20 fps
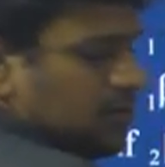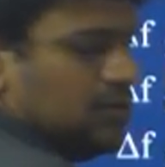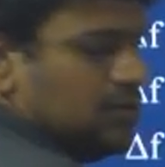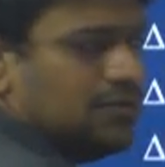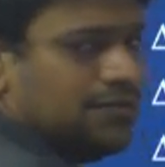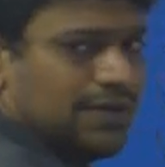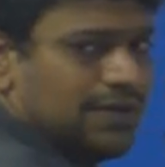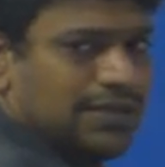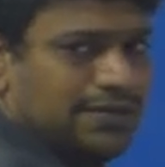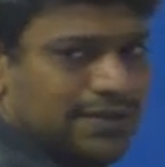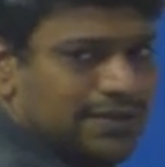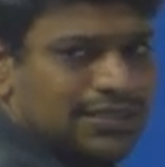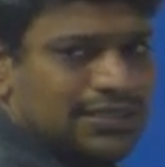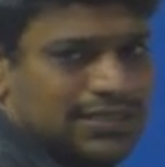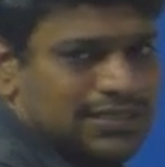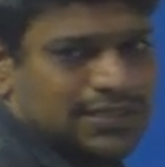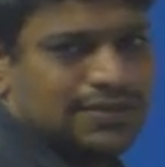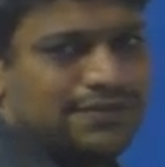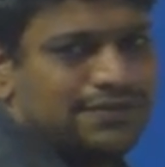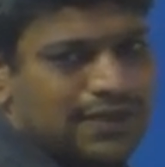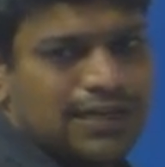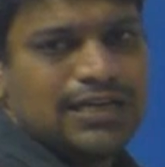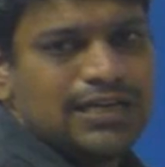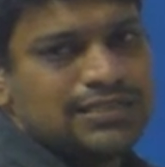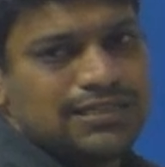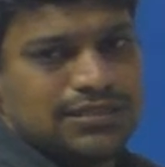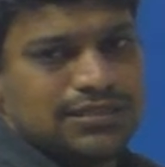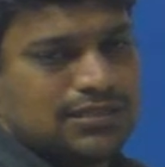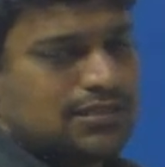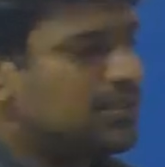So for our ease of
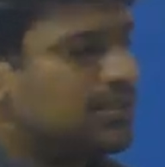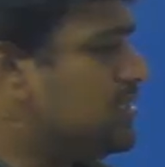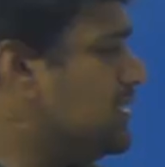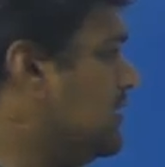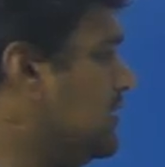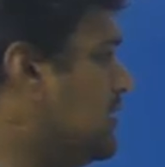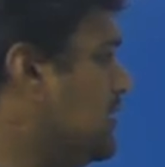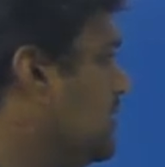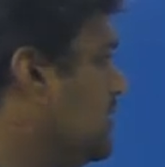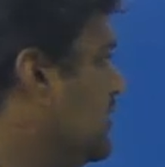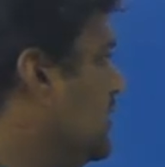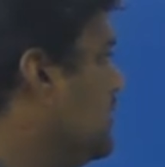analysis, that's it.